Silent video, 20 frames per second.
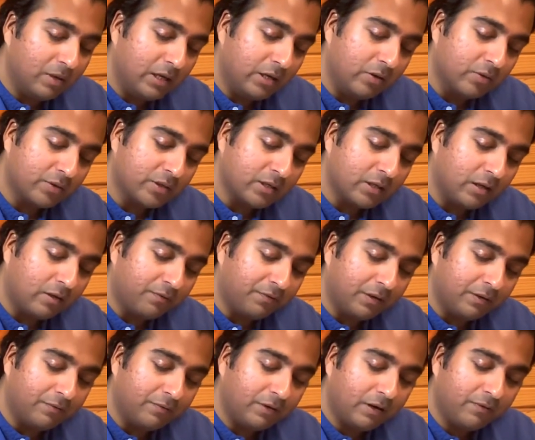to make
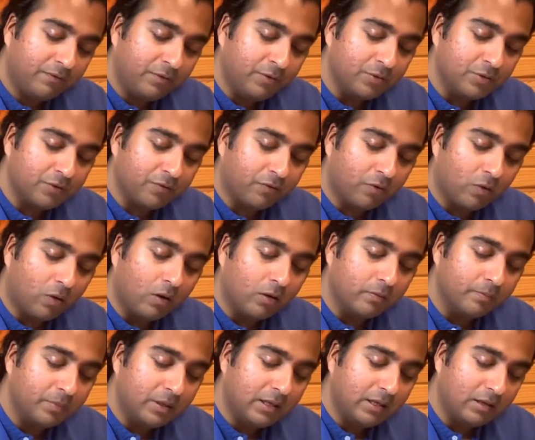yourself a refuge for
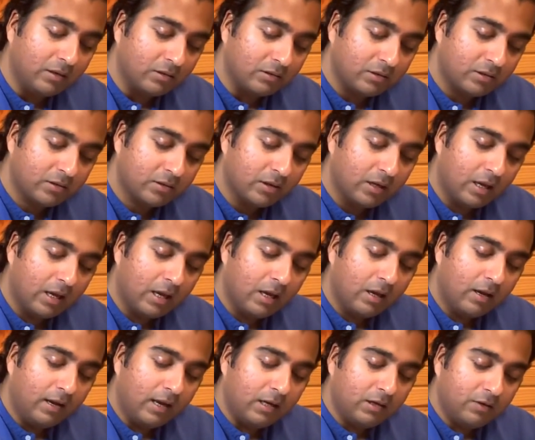all beings.
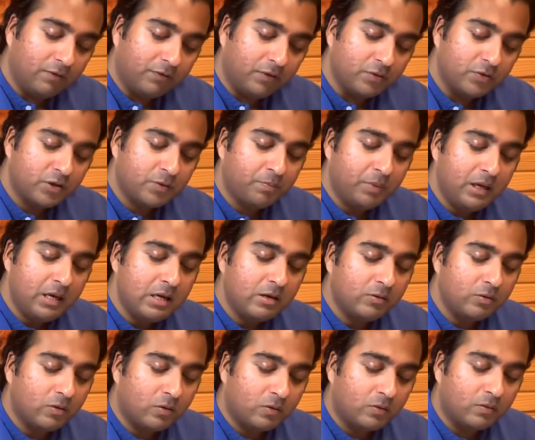And if you
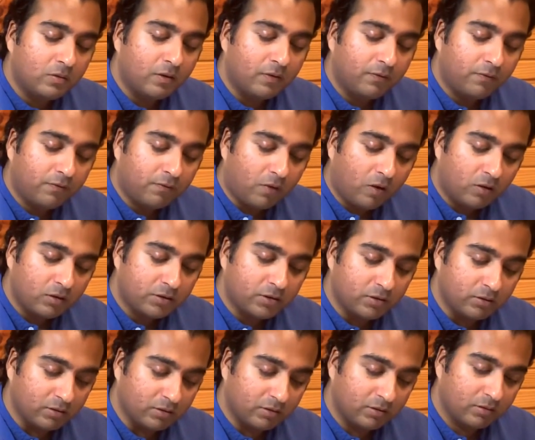speak no
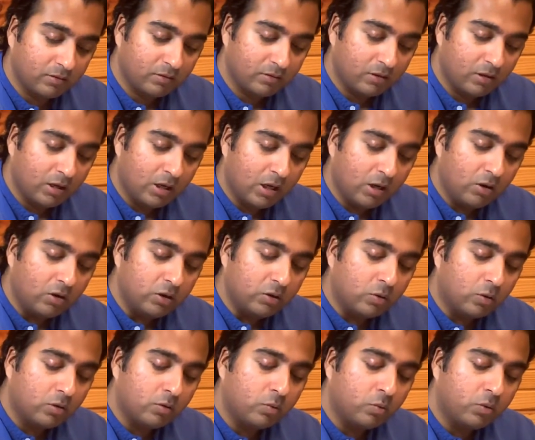falsehood,
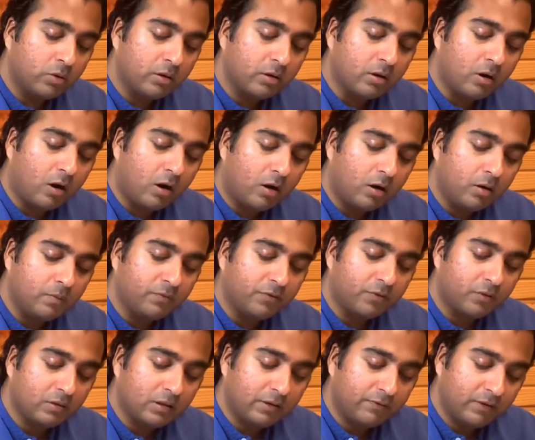nor work harm
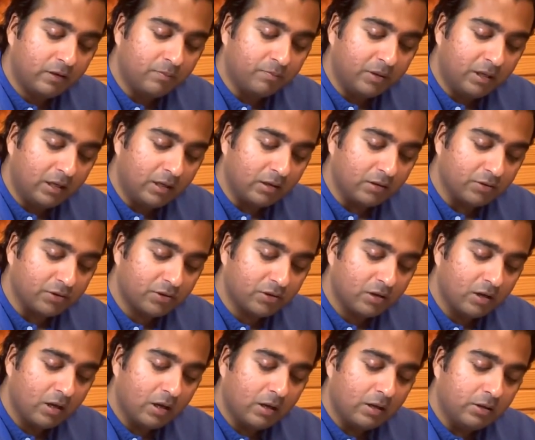for living
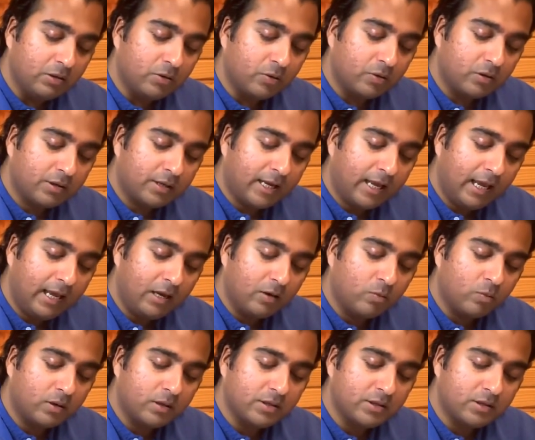beings, nor
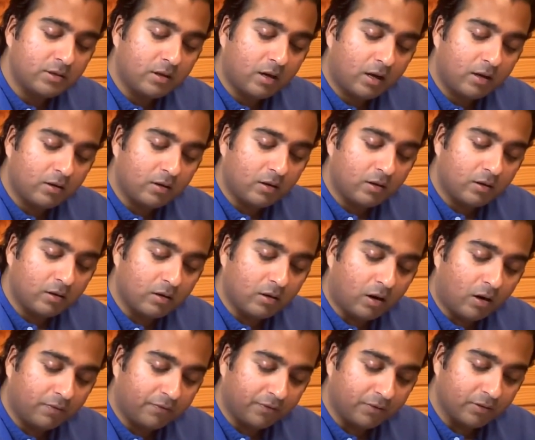take what is not
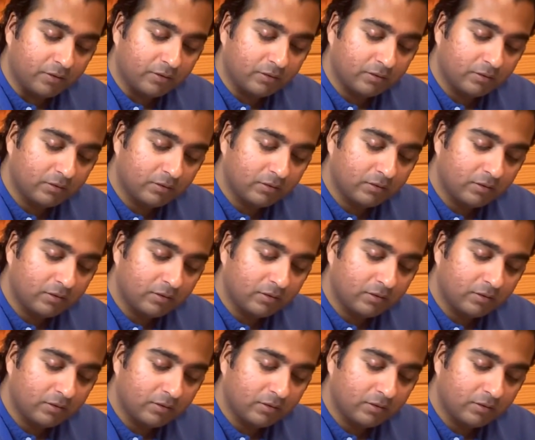offered,